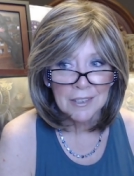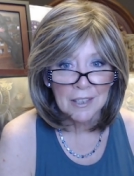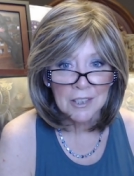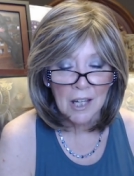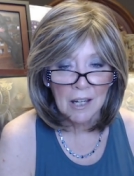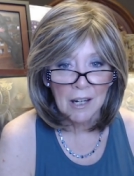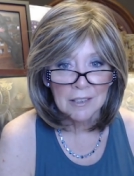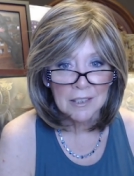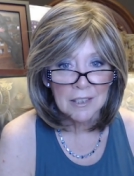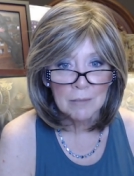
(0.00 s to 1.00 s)
It's not,
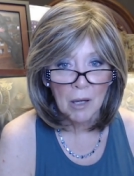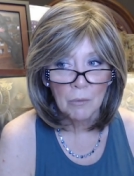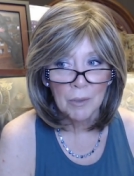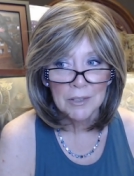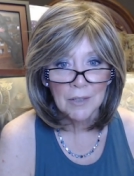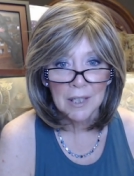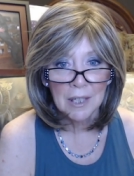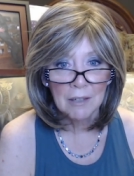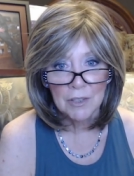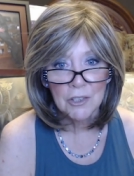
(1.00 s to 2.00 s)
it's a small one, so I
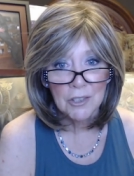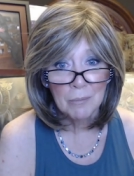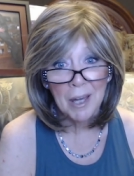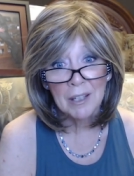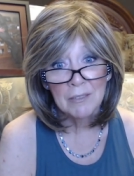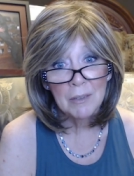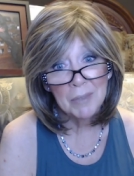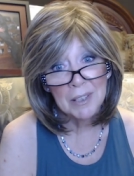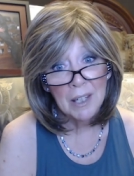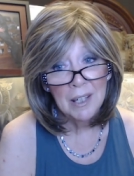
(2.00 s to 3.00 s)
can't reach the back of it,
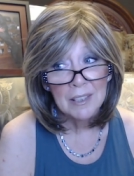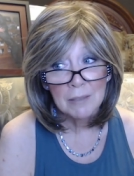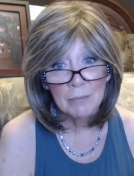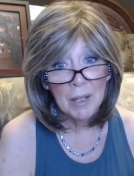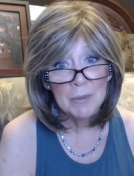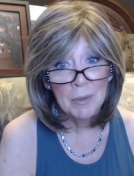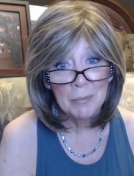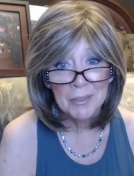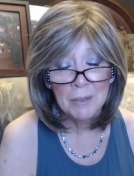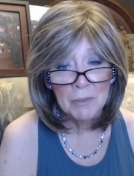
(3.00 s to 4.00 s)
but sometimes
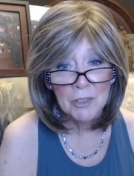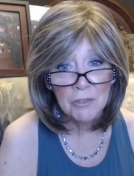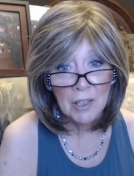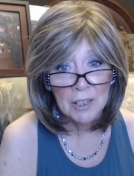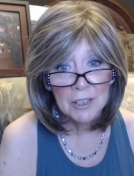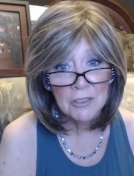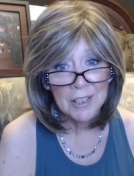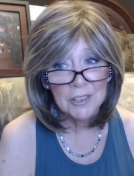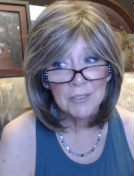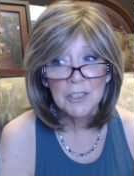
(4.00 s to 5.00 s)
people see me struggling
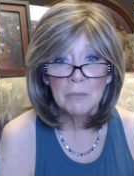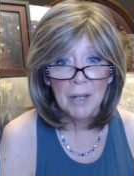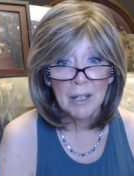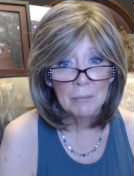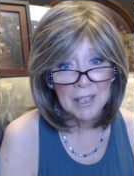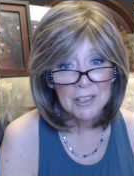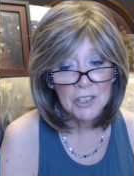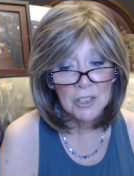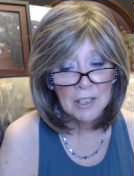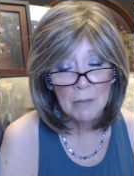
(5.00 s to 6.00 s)
trying to reach the back of my
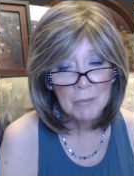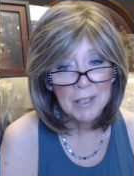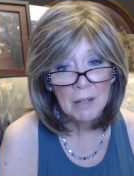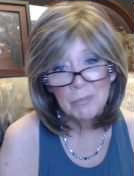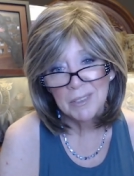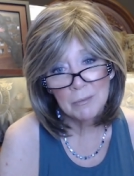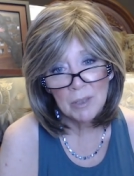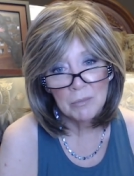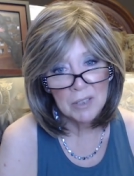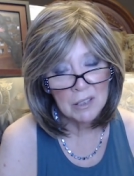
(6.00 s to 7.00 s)
hedges and come and help, and
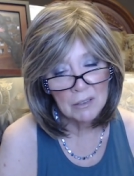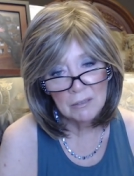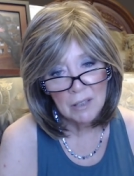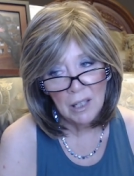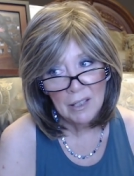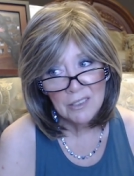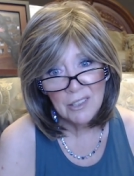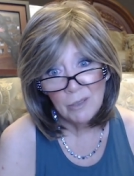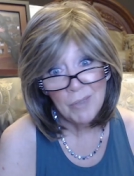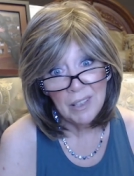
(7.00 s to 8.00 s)
sometimes they don't.
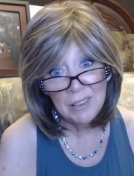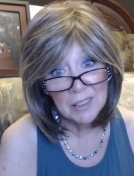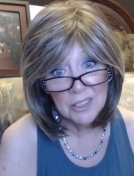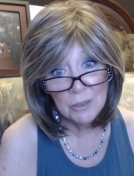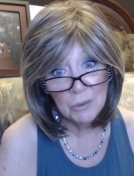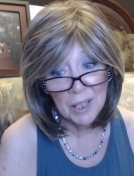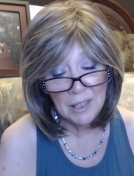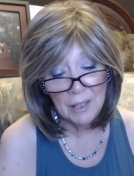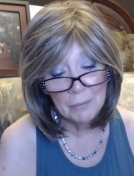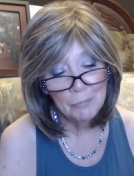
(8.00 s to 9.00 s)
So I'll at least do what I
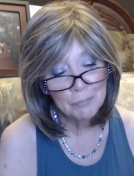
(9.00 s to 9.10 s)
can.